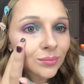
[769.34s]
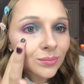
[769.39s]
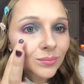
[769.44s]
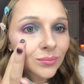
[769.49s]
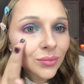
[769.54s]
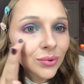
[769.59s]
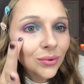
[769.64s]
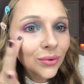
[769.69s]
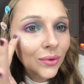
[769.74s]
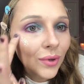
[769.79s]

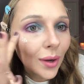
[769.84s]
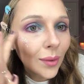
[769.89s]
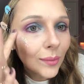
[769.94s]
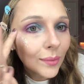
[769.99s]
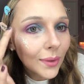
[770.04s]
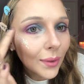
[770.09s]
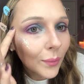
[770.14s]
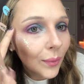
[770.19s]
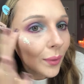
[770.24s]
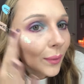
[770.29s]

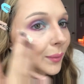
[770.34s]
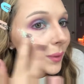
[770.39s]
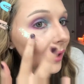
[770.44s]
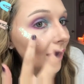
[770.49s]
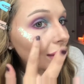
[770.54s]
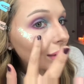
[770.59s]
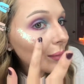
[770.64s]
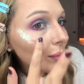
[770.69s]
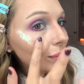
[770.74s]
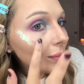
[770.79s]
probably won't work
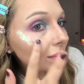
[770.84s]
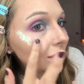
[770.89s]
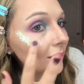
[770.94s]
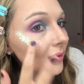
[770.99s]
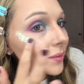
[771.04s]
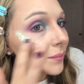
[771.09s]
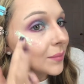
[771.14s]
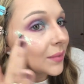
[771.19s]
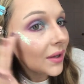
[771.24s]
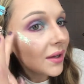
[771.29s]
out,
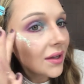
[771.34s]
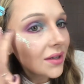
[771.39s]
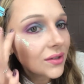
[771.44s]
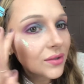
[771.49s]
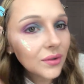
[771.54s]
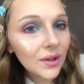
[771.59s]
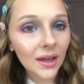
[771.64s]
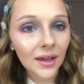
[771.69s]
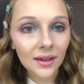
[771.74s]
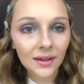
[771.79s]
but it's
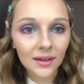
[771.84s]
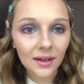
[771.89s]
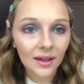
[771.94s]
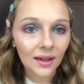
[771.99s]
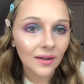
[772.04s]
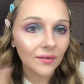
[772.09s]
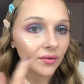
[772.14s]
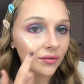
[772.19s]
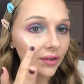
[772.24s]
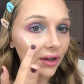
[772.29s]
okay, I
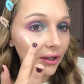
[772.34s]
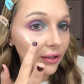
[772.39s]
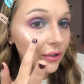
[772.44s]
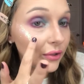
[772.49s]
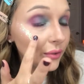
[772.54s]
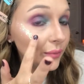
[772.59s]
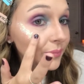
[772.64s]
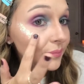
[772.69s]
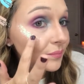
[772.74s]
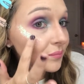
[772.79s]
have a vacuum.